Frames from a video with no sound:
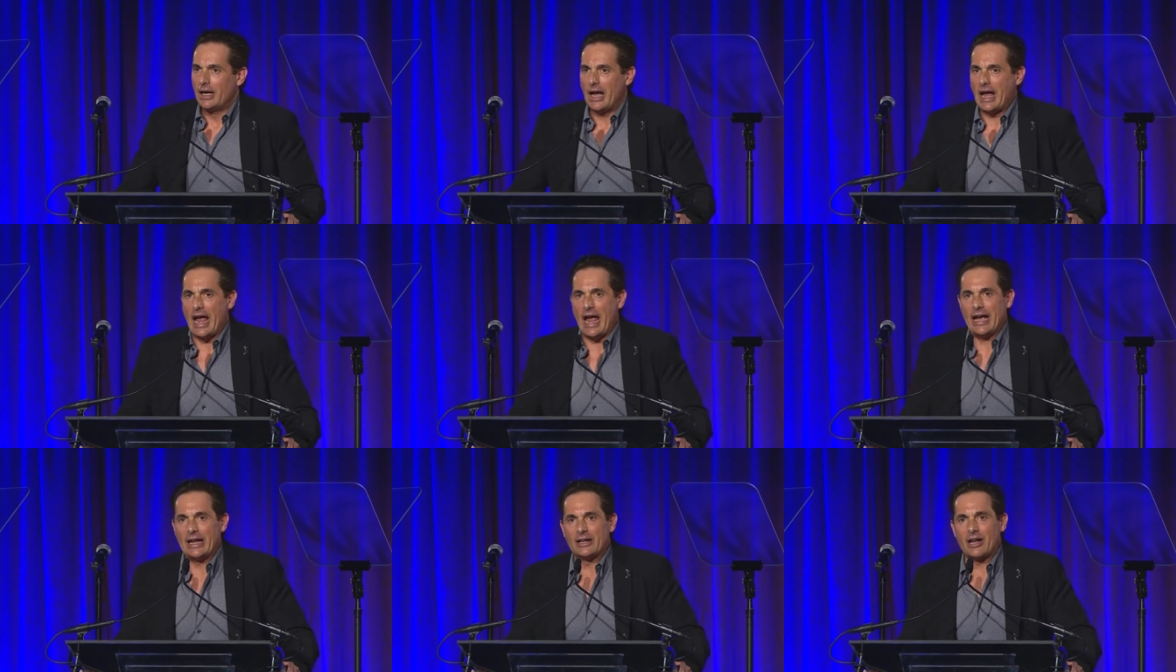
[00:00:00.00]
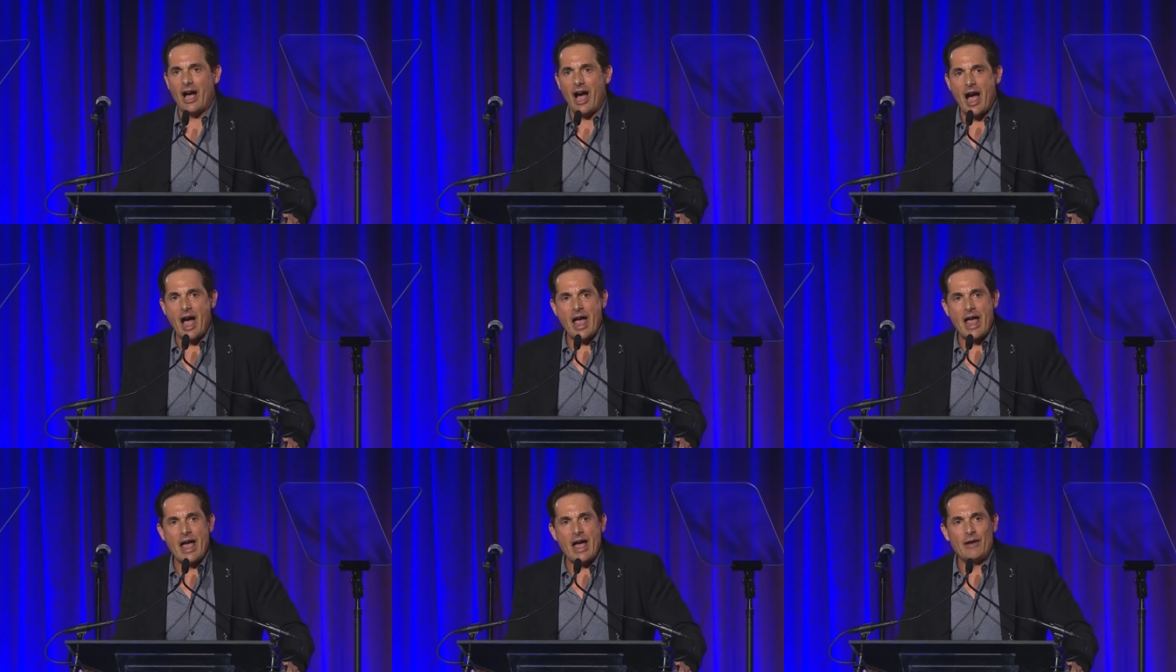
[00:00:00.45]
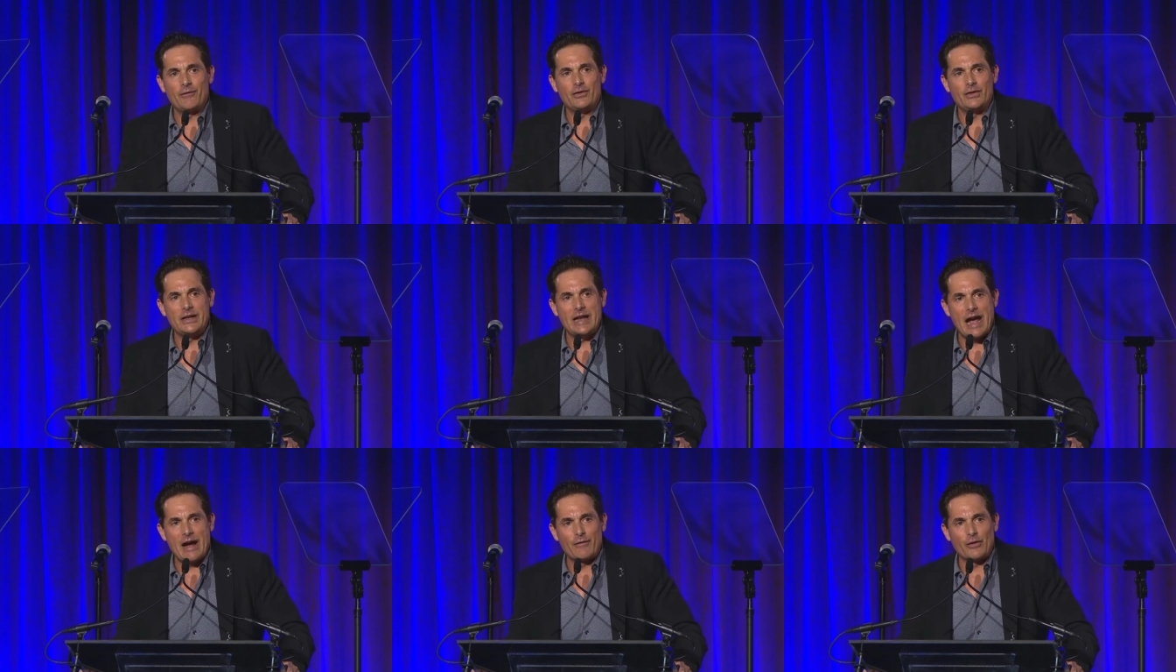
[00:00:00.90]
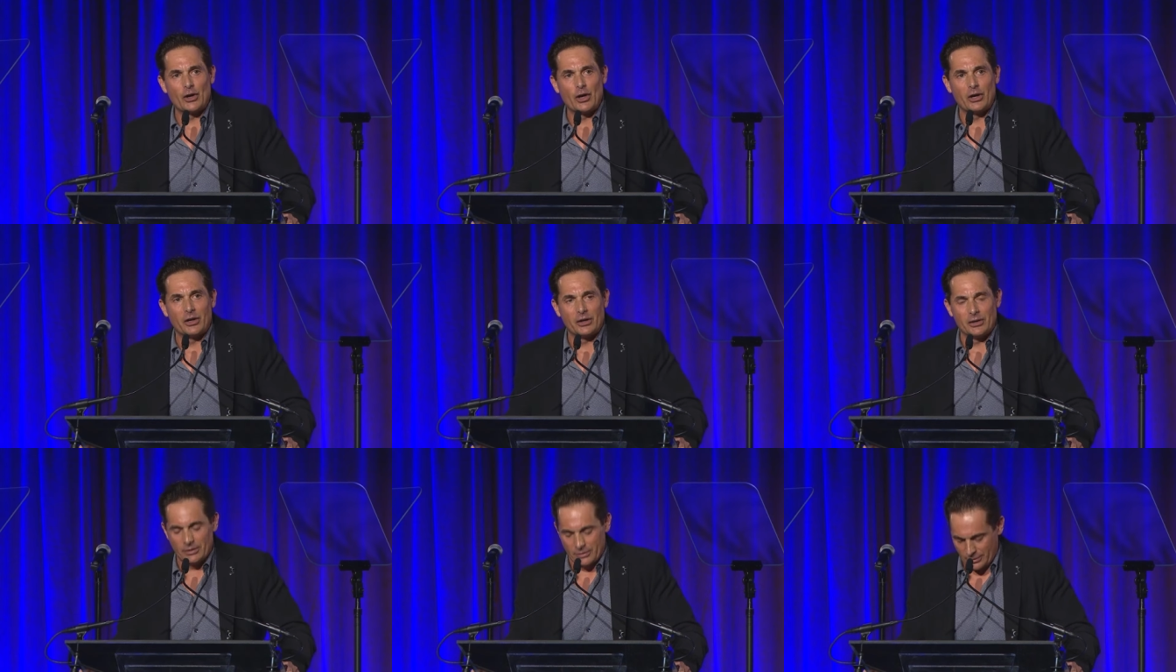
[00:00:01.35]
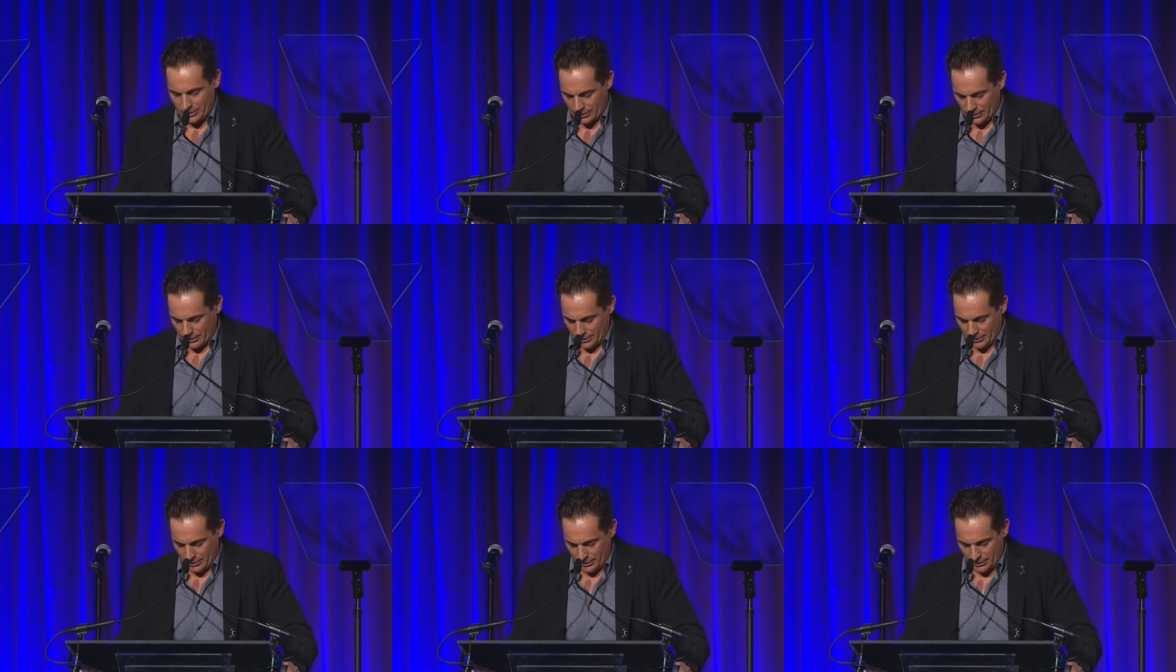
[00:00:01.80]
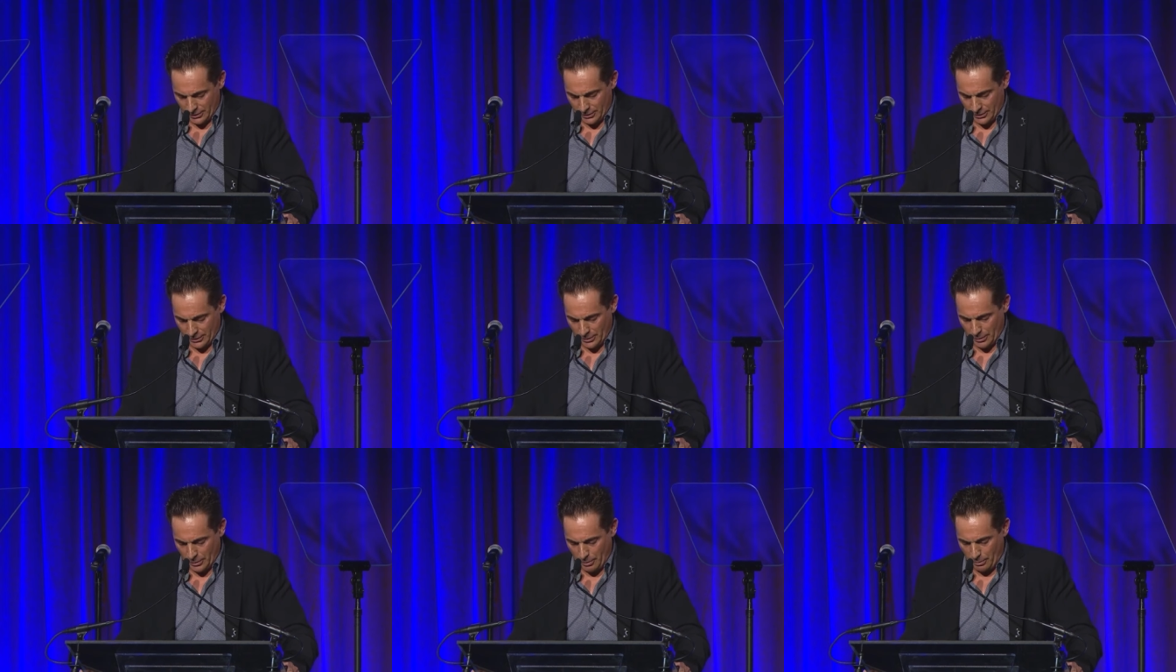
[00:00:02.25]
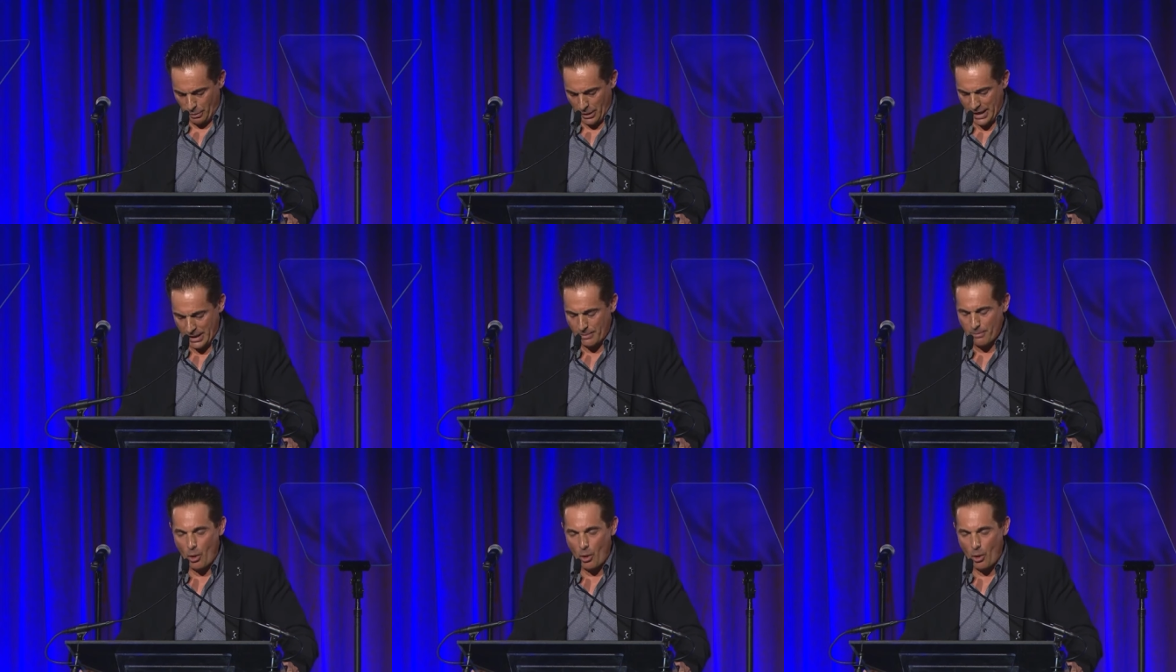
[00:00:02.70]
and I have never been